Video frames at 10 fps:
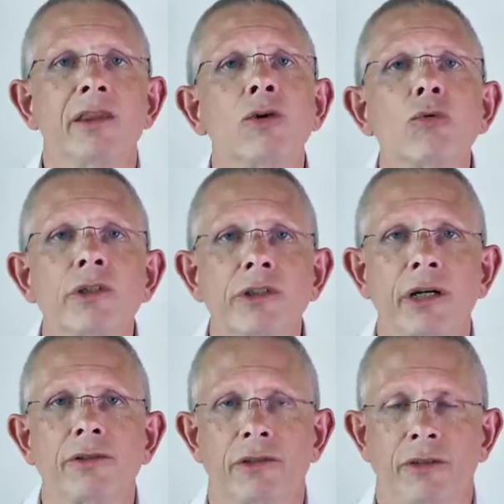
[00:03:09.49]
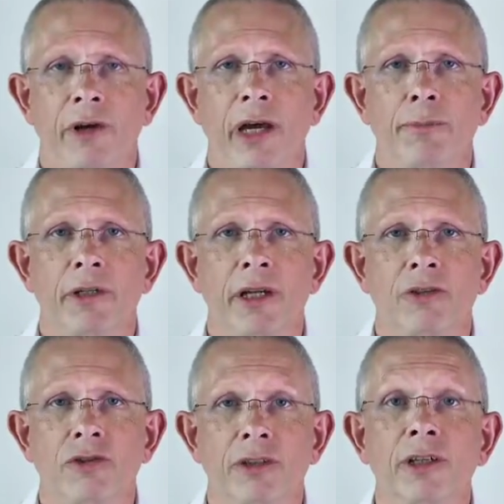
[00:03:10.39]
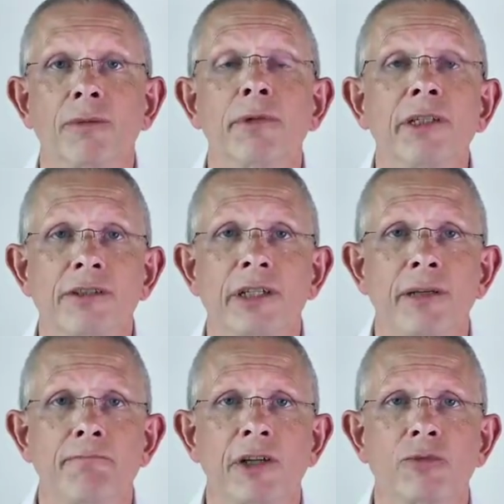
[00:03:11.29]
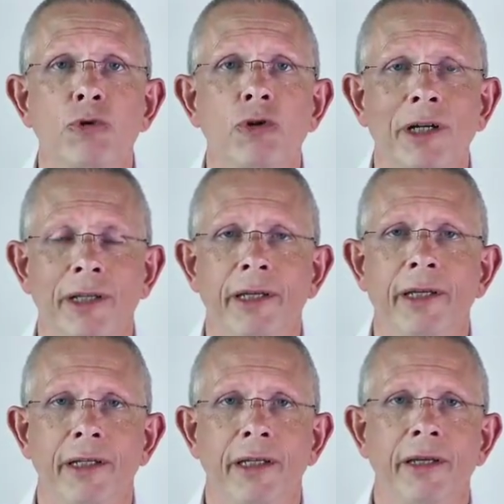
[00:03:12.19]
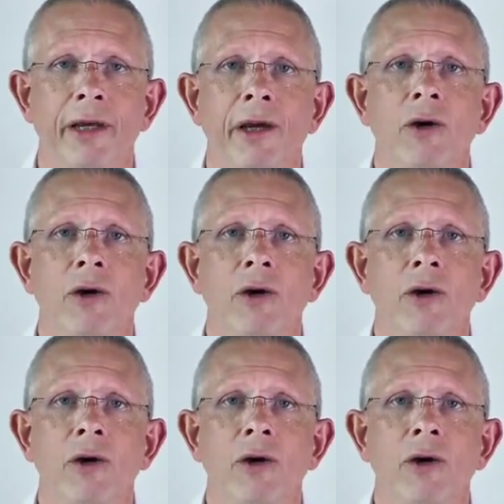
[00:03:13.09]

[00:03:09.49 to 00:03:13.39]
The results of hypertension can be seen much more clearly